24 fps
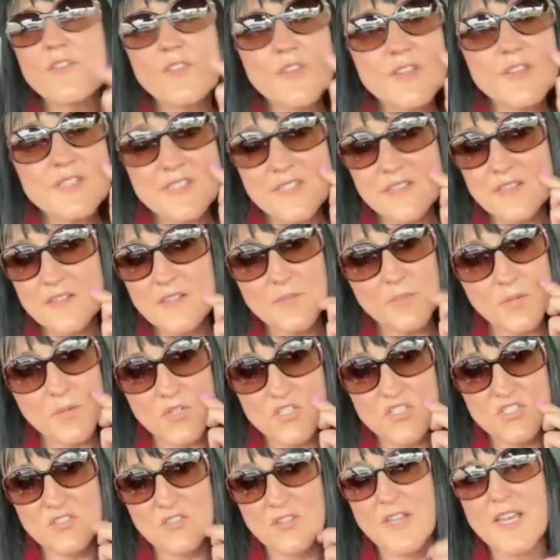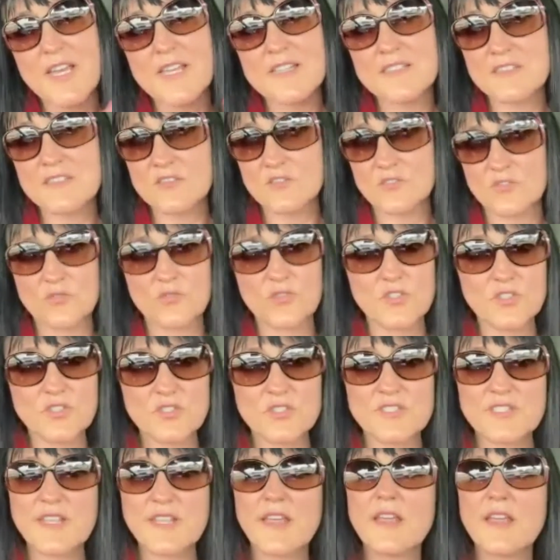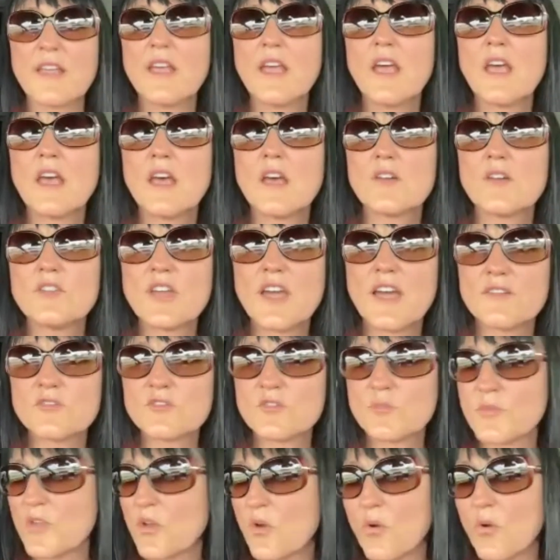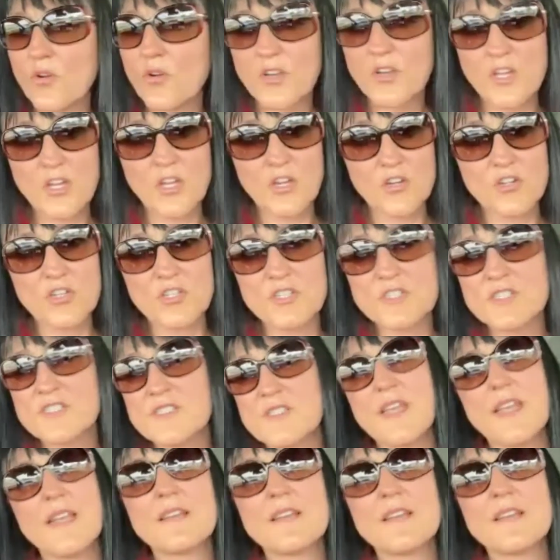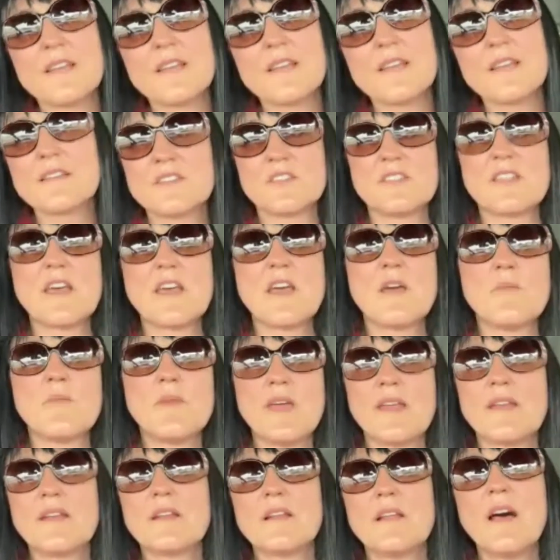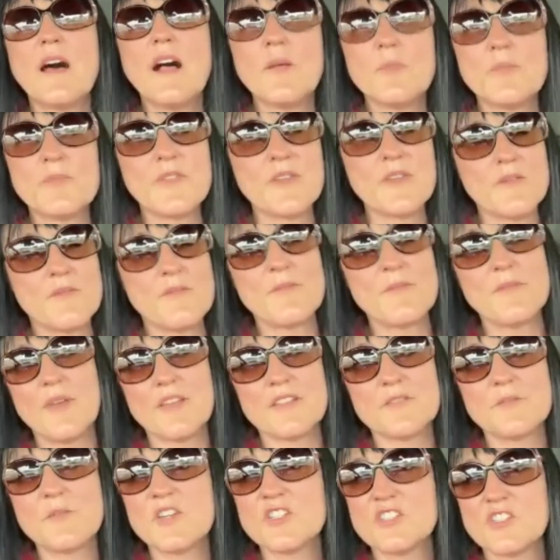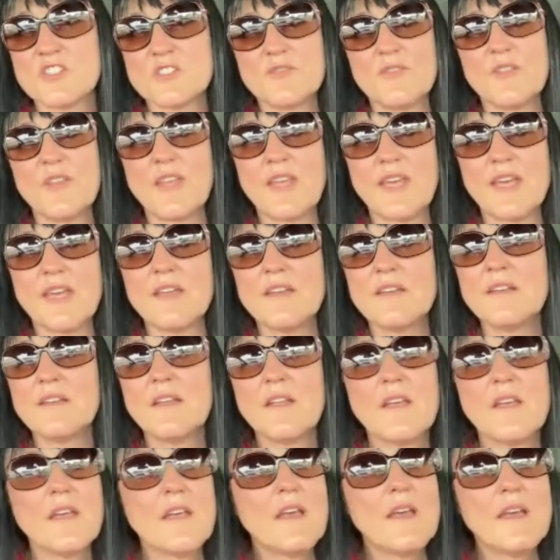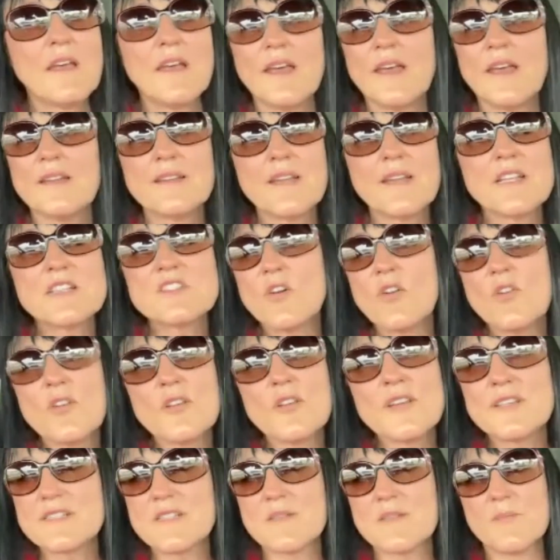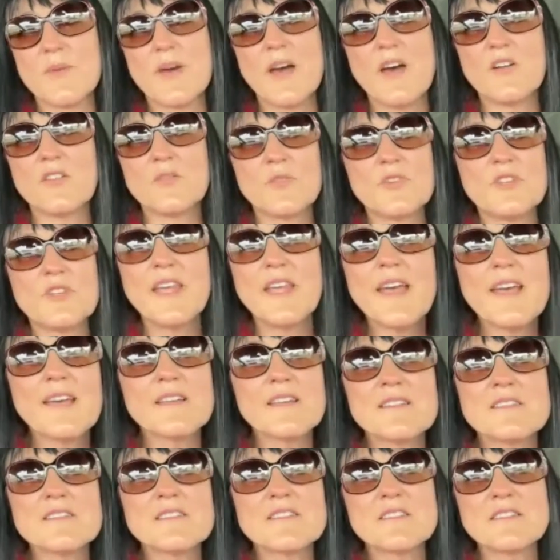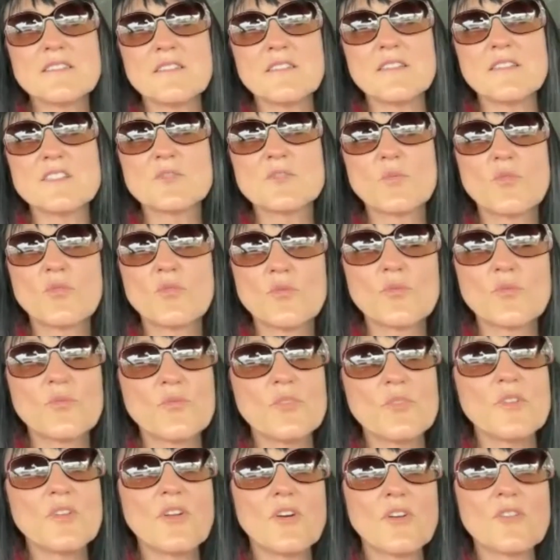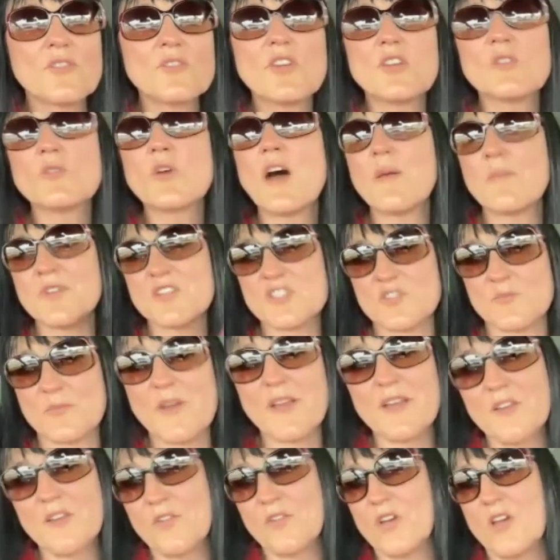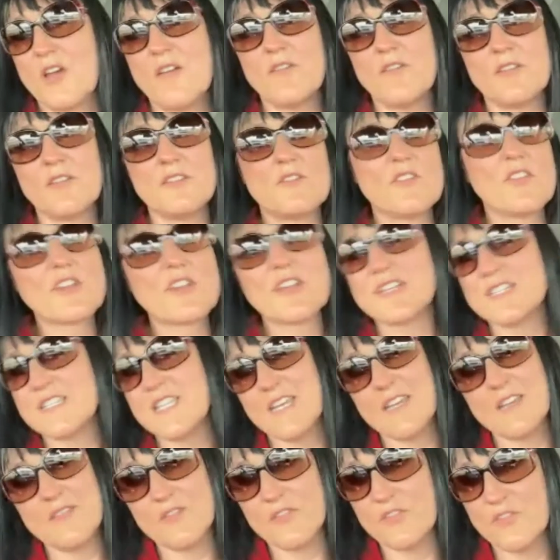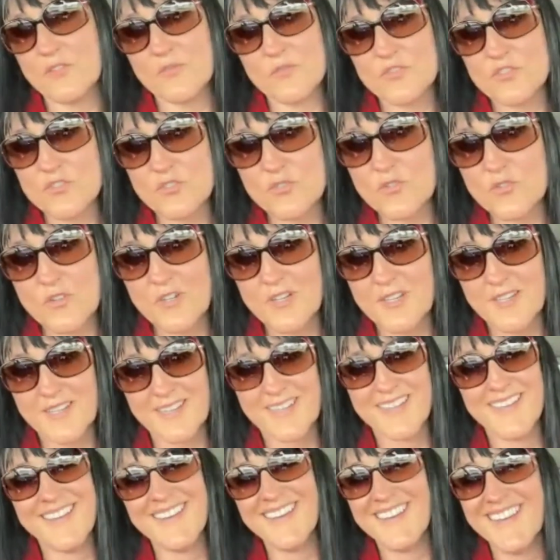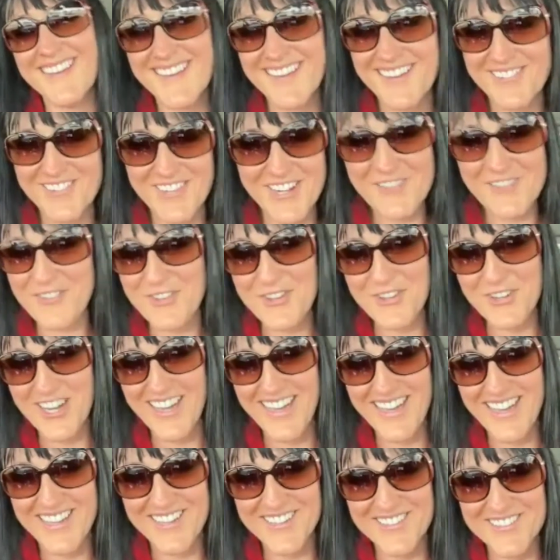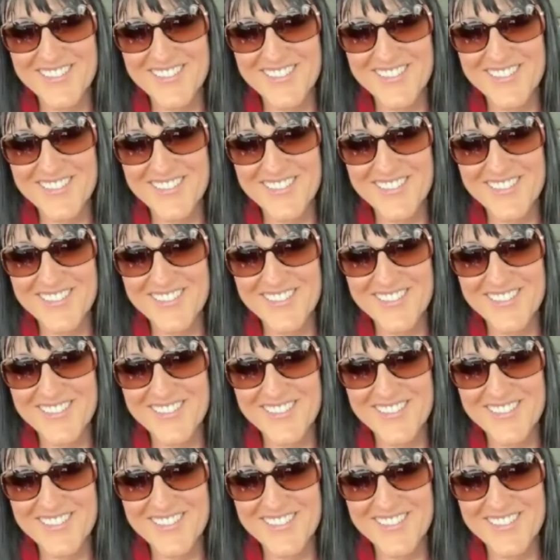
Every single person has a story to say. We have to be all ears and listen to them and help them as much as we can. And that's all it is about. In the end, it's you know, not how much money you have, and you're not going to take it with you for sure, whatever you have.